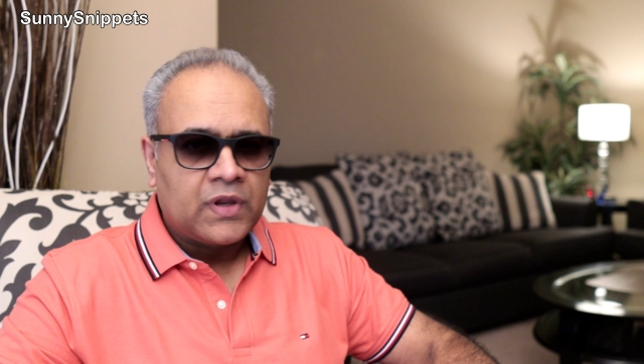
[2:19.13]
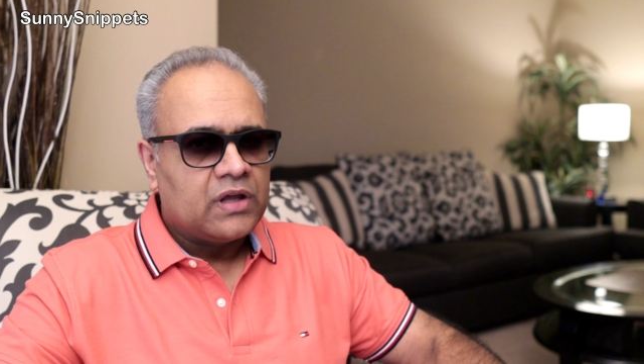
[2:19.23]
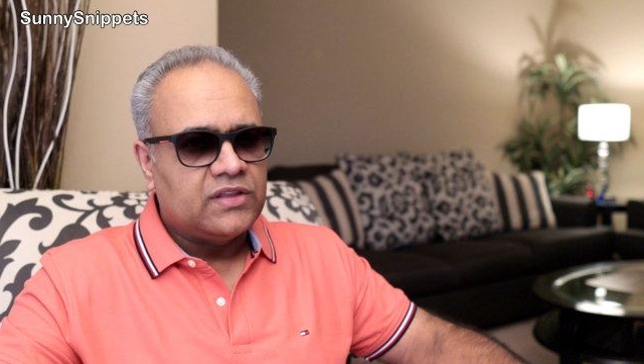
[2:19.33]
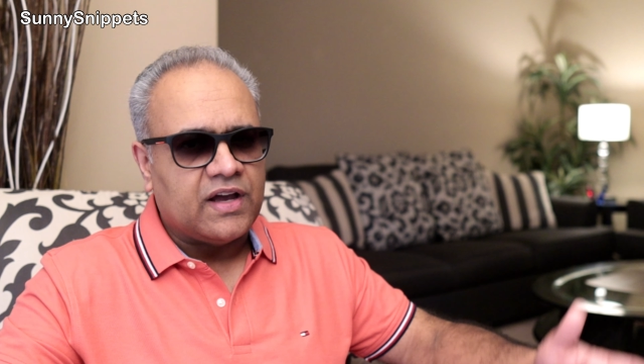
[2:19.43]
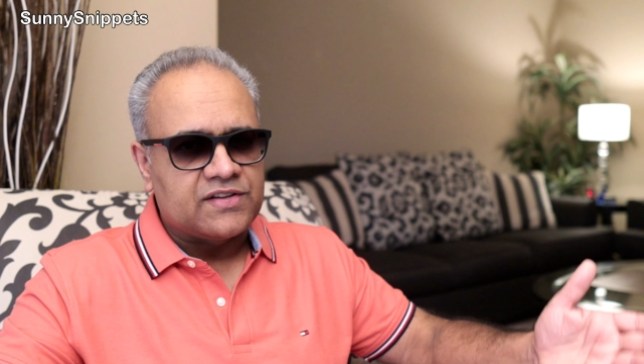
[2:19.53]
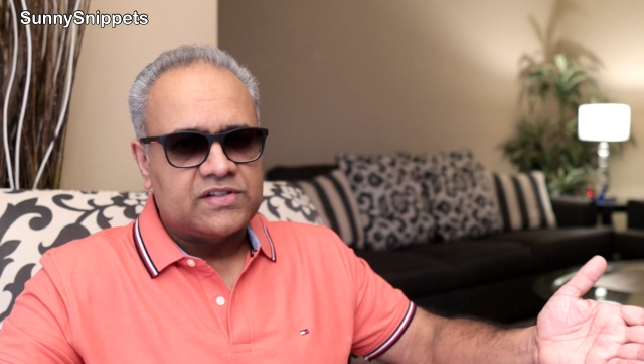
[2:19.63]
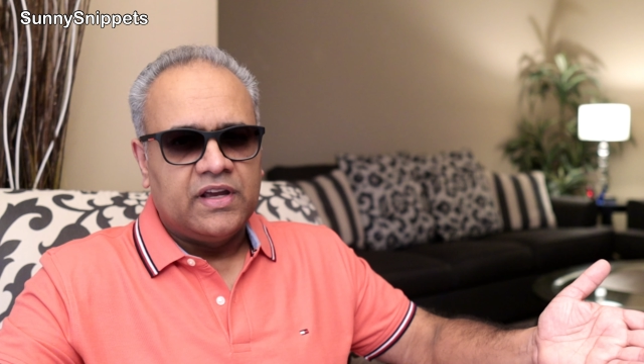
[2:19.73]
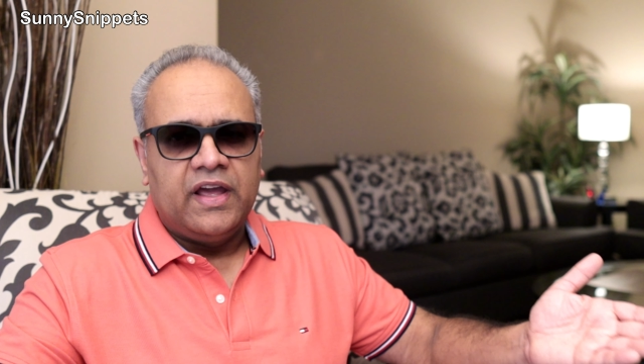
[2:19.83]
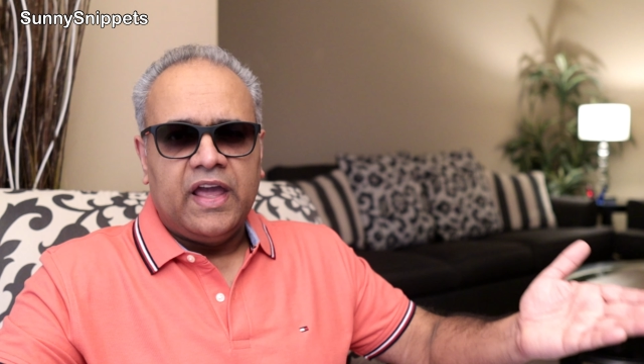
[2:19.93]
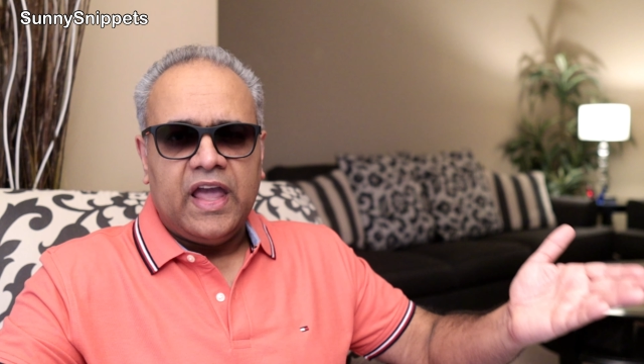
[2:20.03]
Thus,
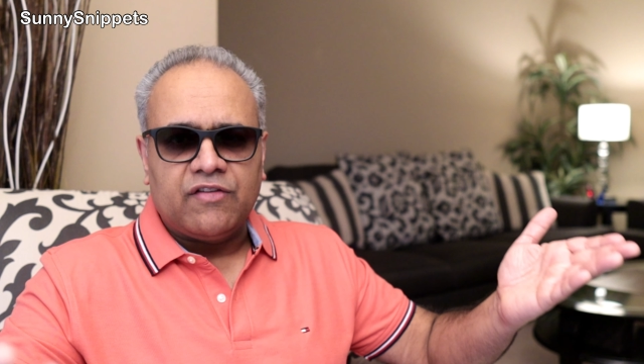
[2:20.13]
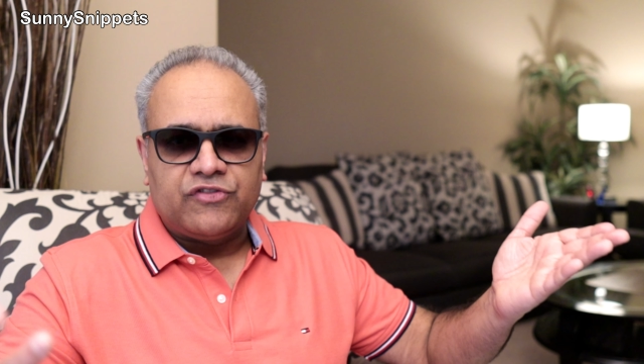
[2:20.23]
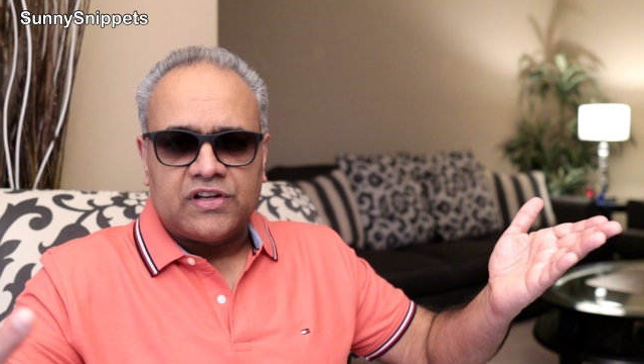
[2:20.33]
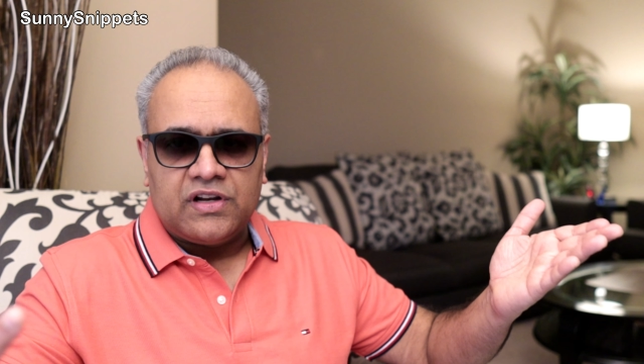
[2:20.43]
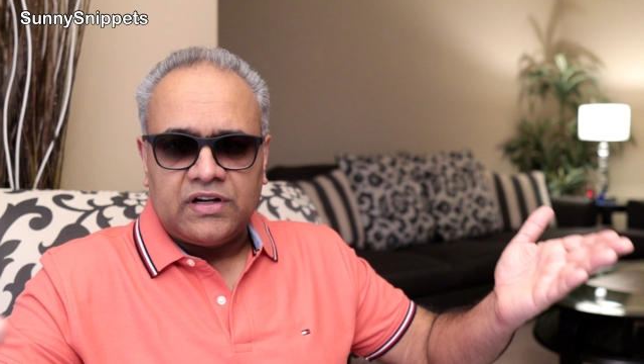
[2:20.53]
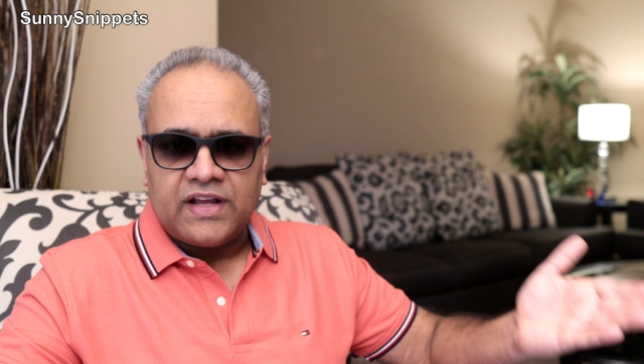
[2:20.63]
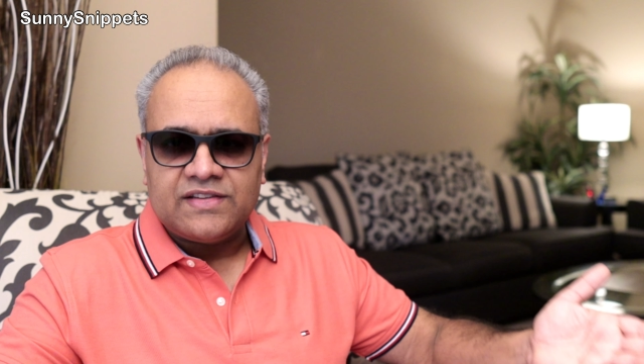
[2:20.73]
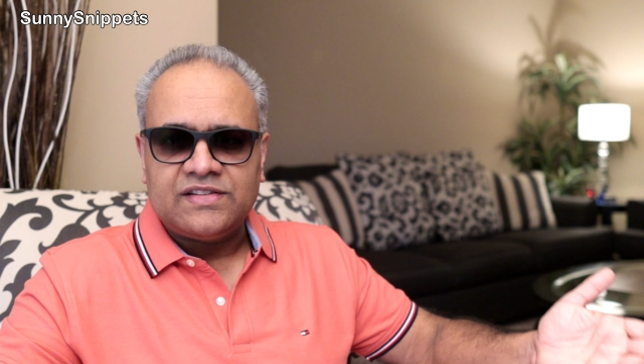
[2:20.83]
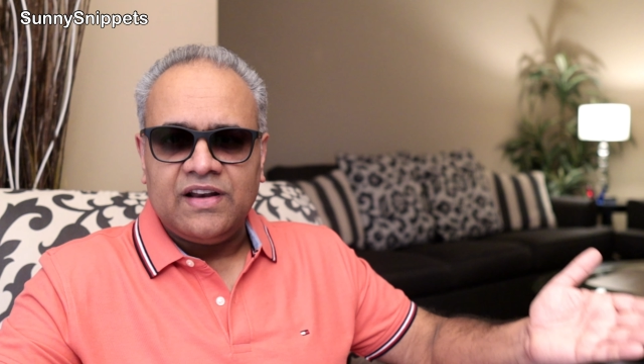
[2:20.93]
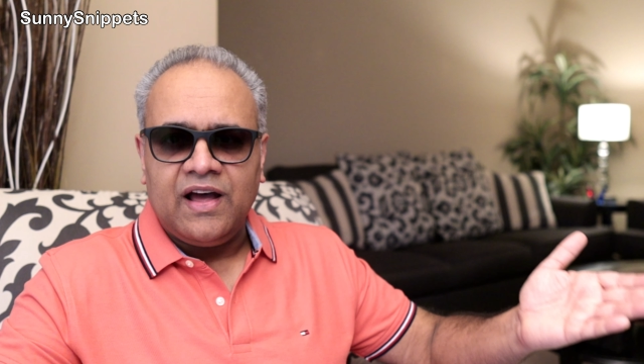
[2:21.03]
if the
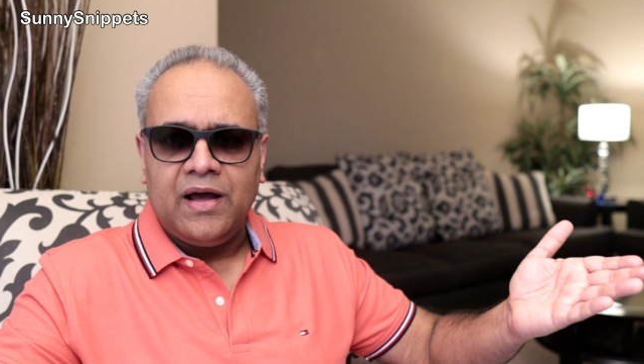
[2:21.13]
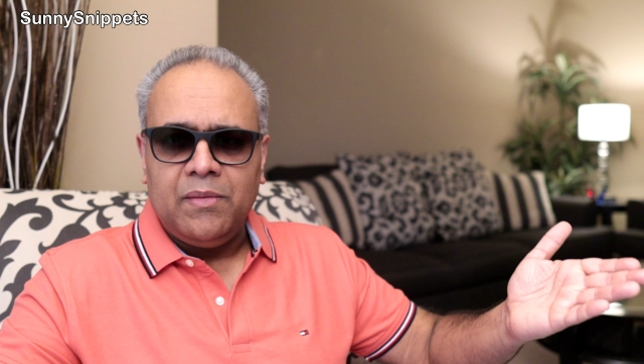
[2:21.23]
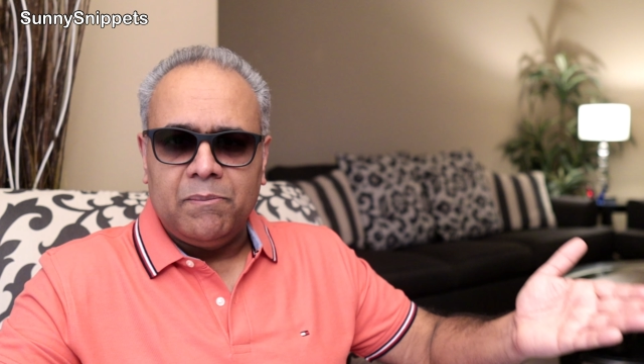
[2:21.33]
Tesla